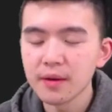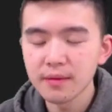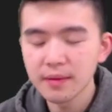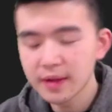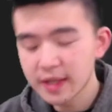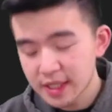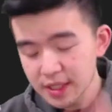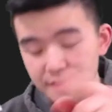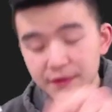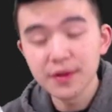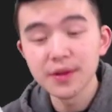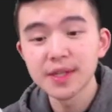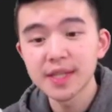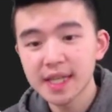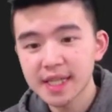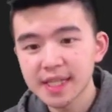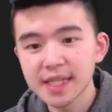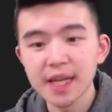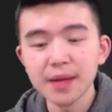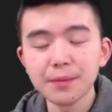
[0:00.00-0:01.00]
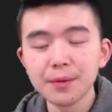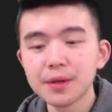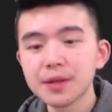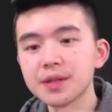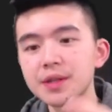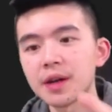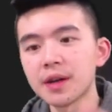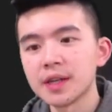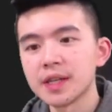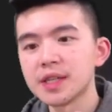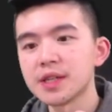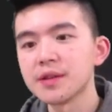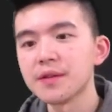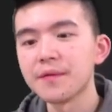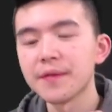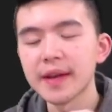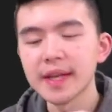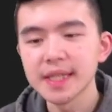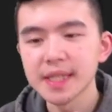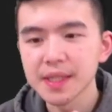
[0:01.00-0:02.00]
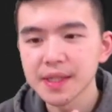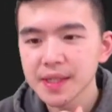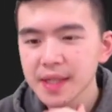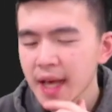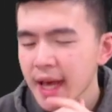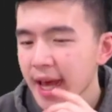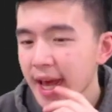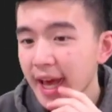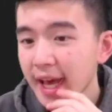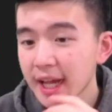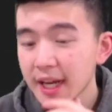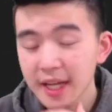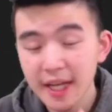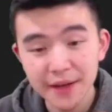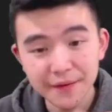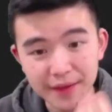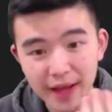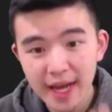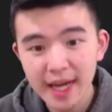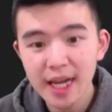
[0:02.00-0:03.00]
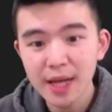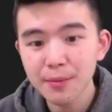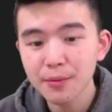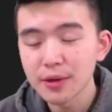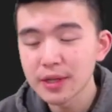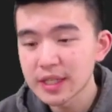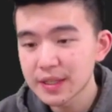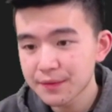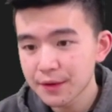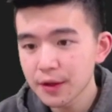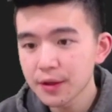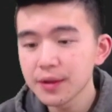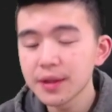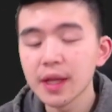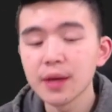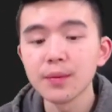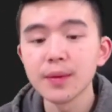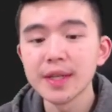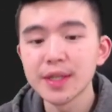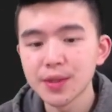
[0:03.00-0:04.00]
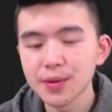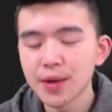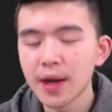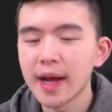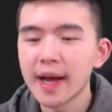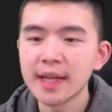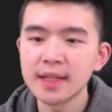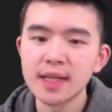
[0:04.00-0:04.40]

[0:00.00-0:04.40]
each of their six neighbors on each of the faces. And if that neighbor is filled, then we do not add that